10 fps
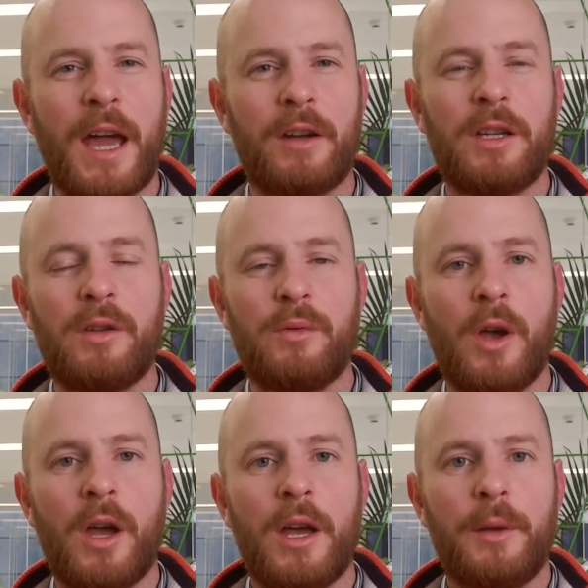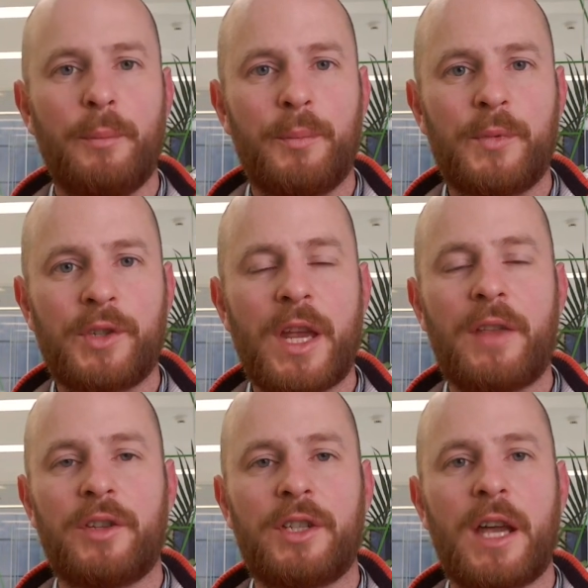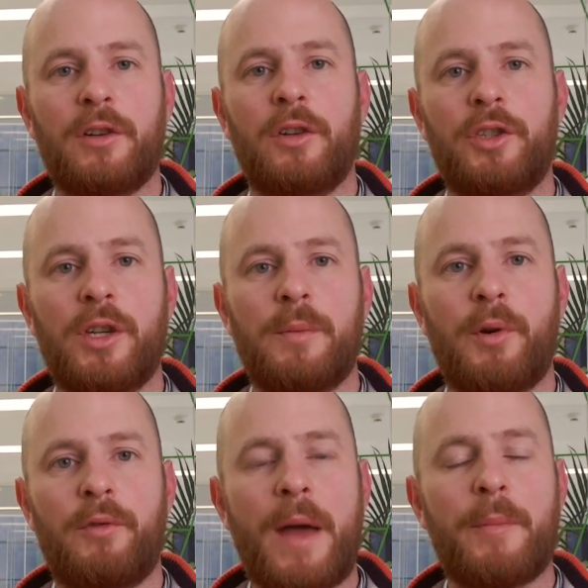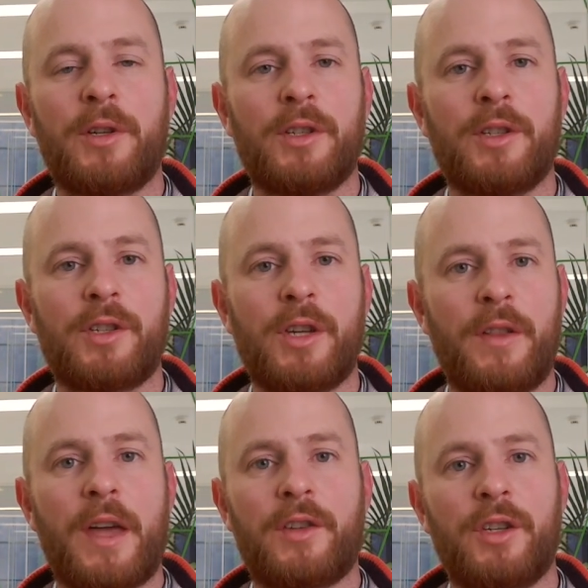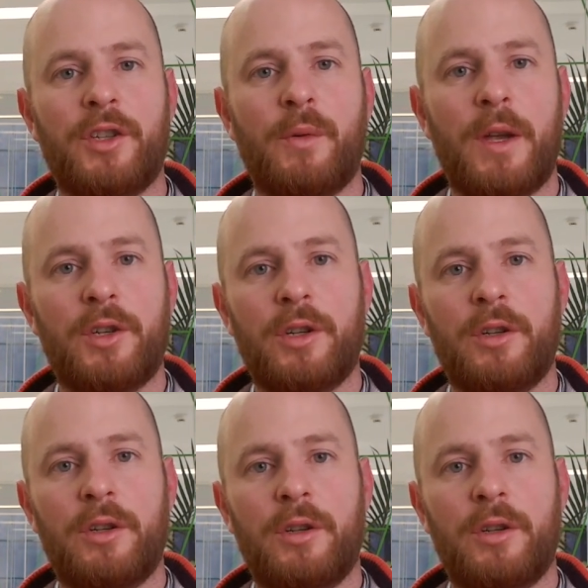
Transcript: How do you set the technology parameters in that situation?